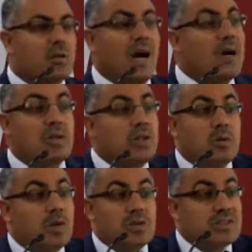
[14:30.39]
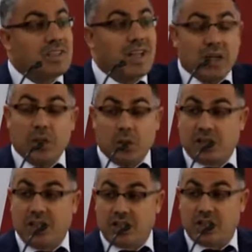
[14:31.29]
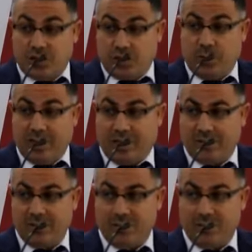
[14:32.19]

How do you want your teacher to be?